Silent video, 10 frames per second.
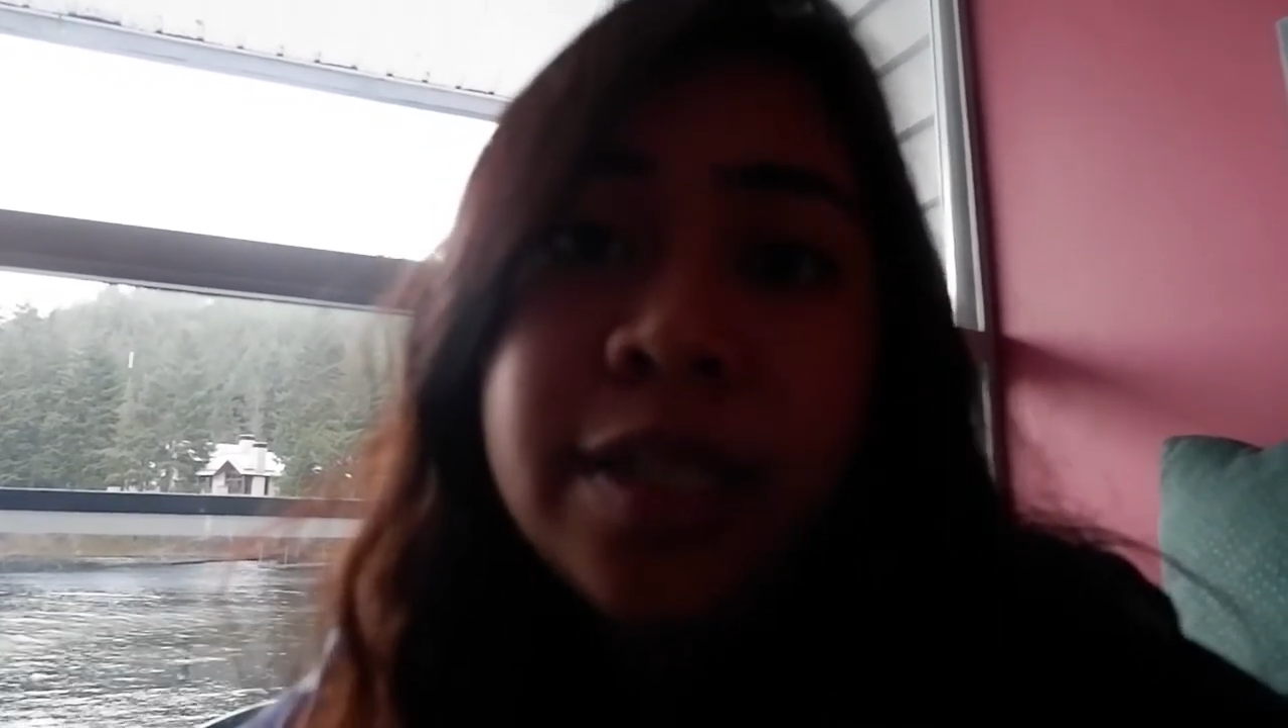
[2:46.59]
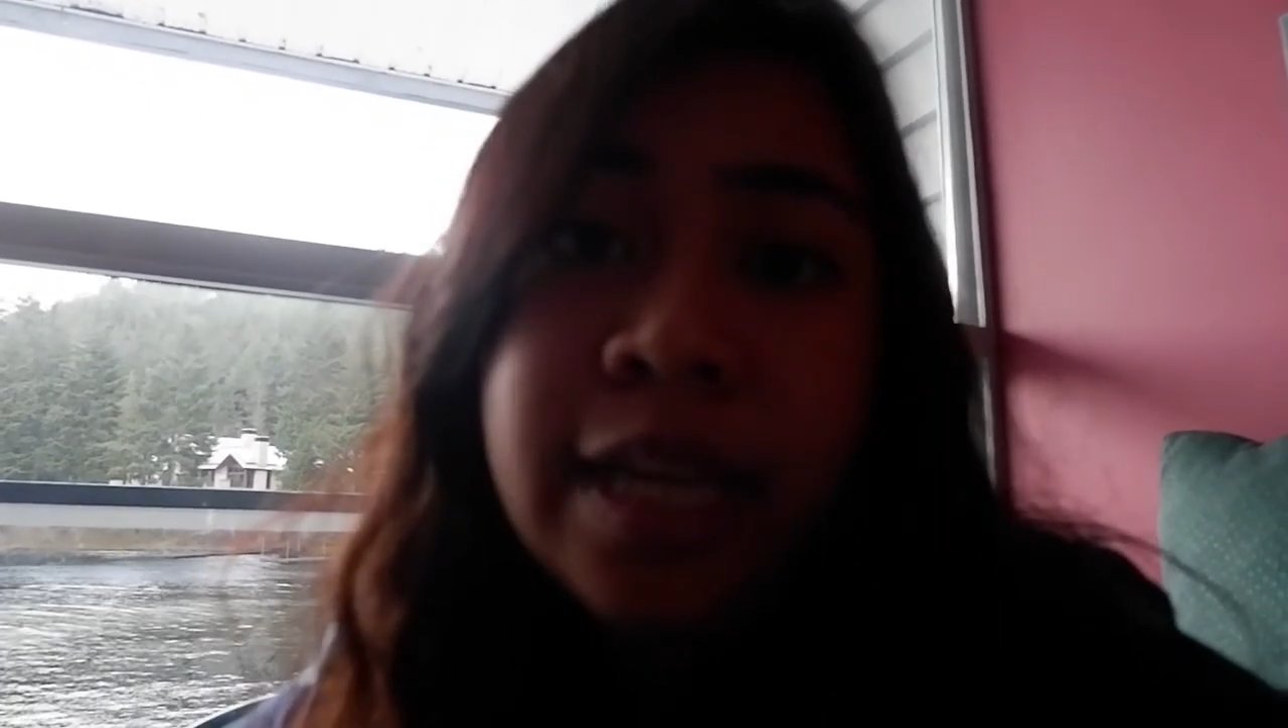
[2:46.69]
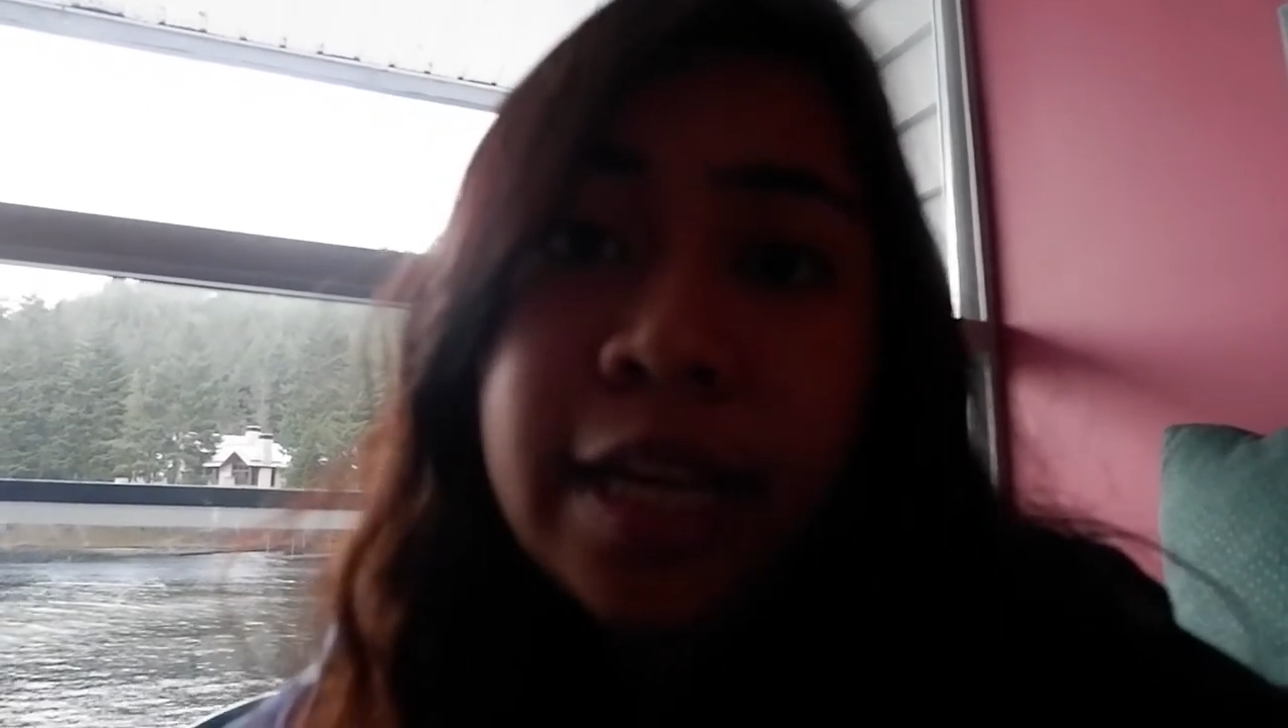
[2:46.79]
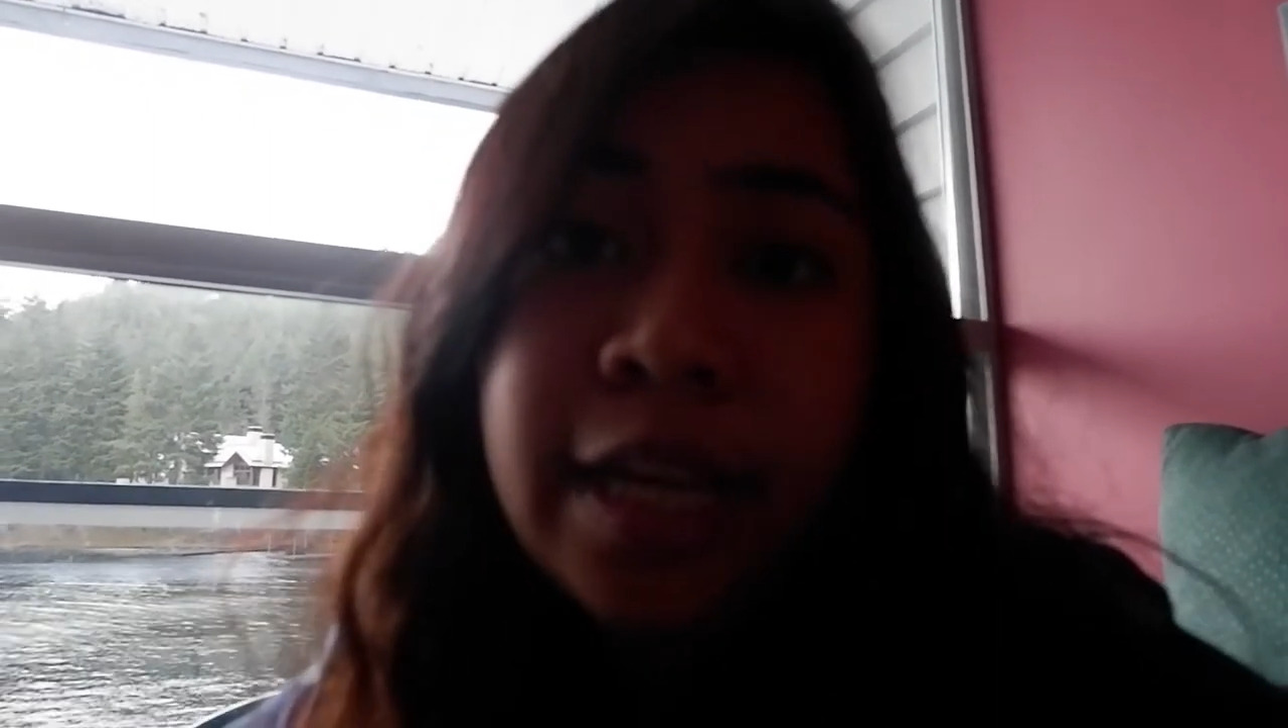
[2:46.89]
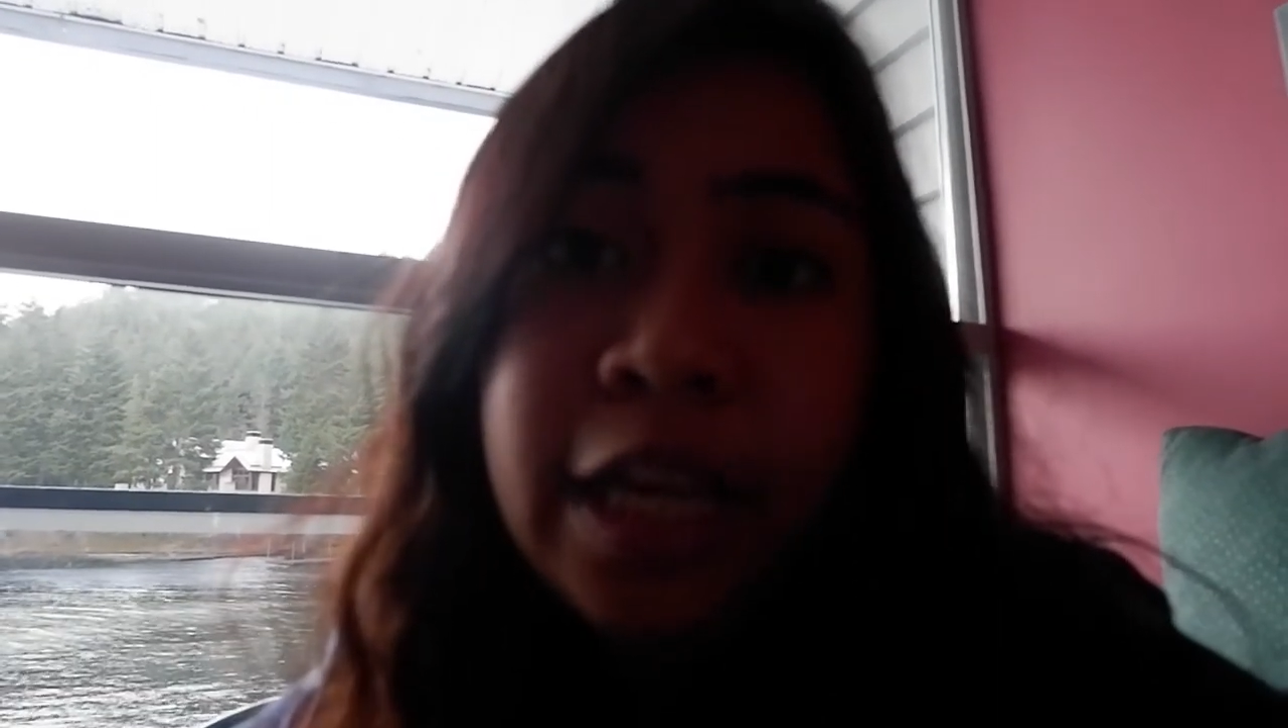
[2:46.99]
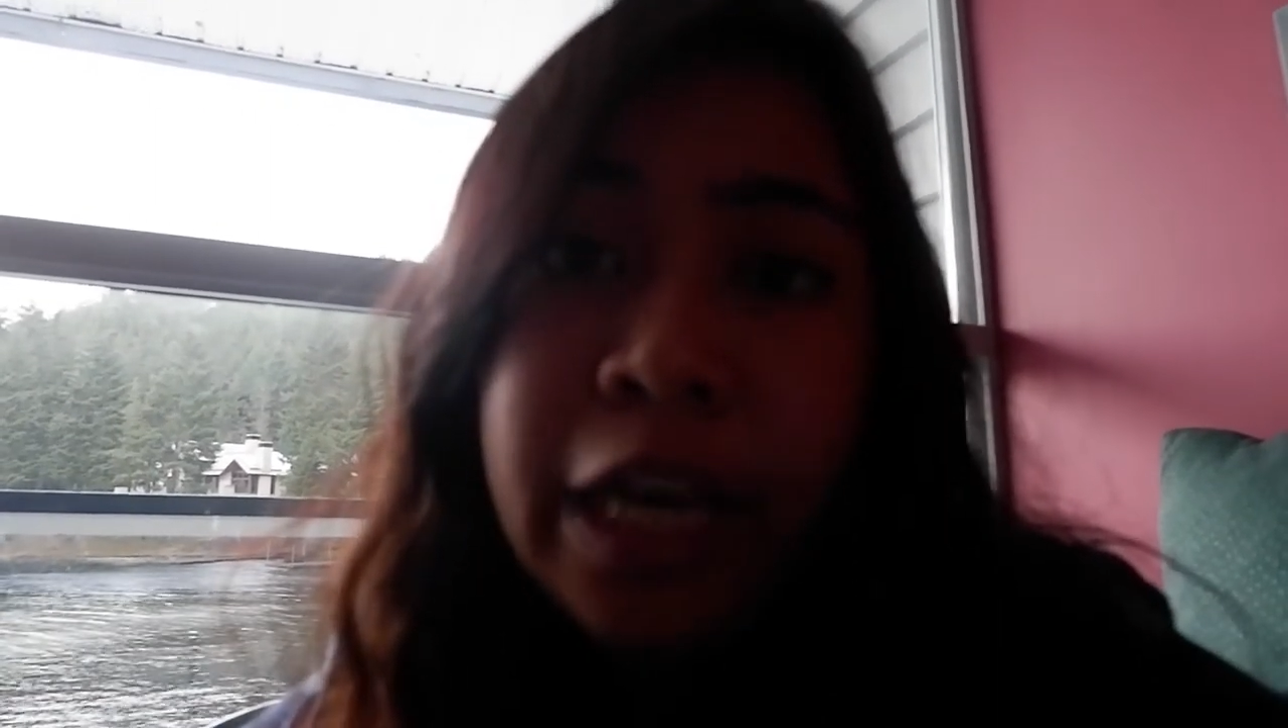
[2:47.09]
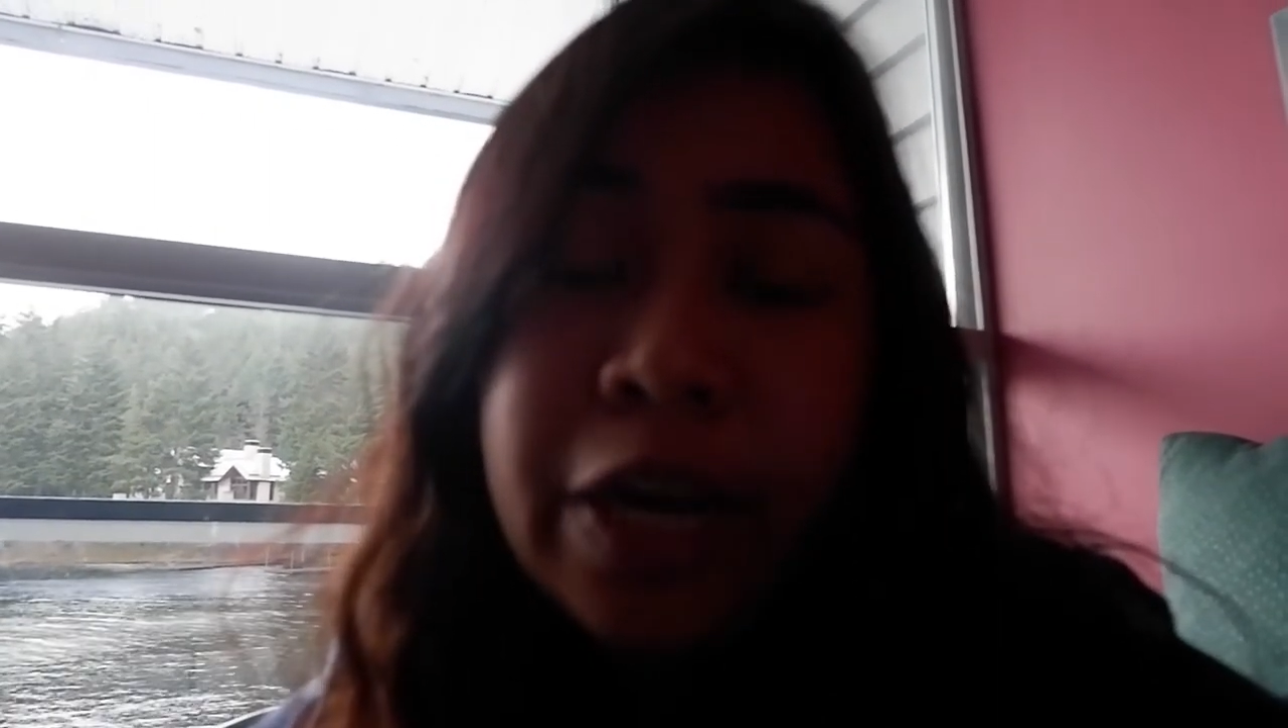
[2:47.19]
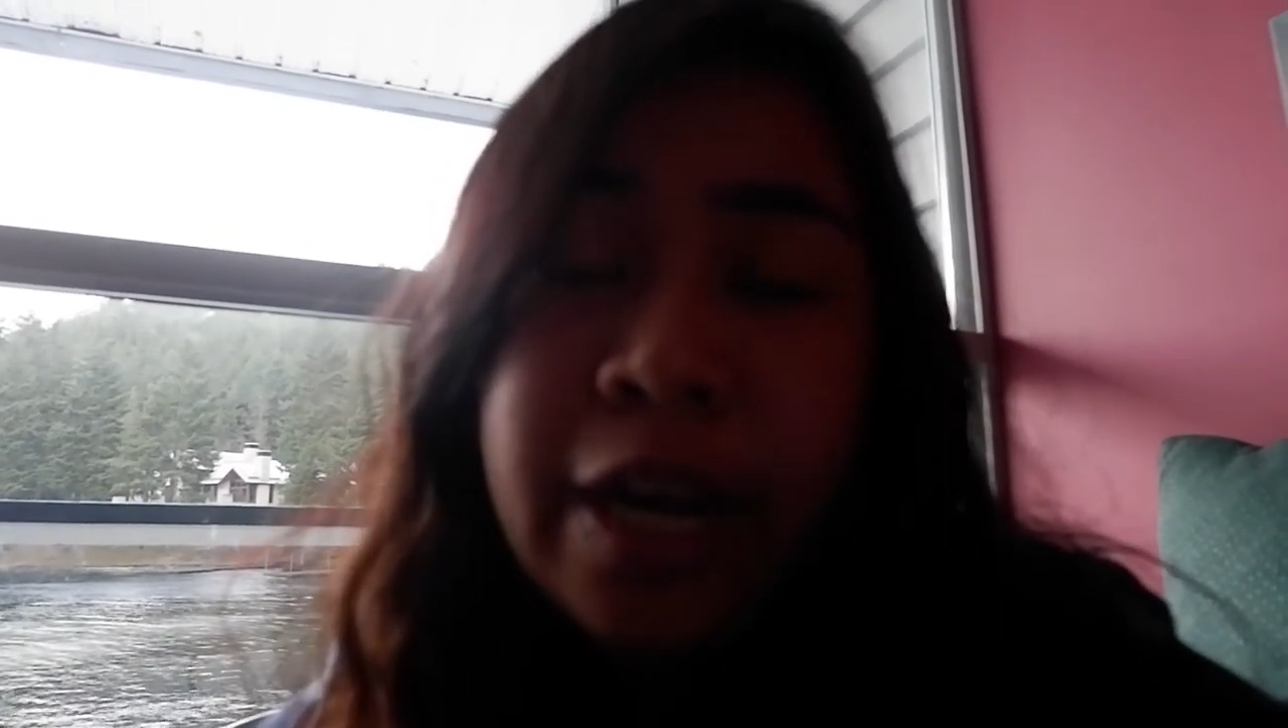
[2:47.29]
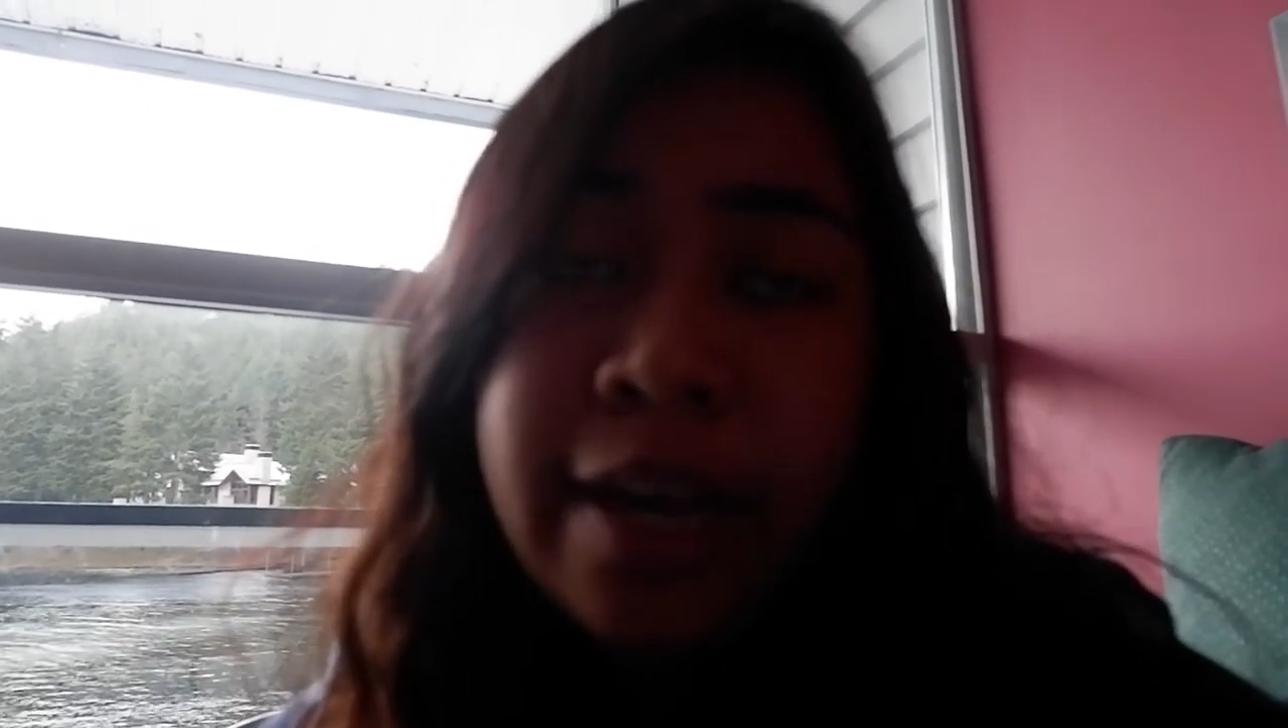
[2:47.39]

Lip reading: settle here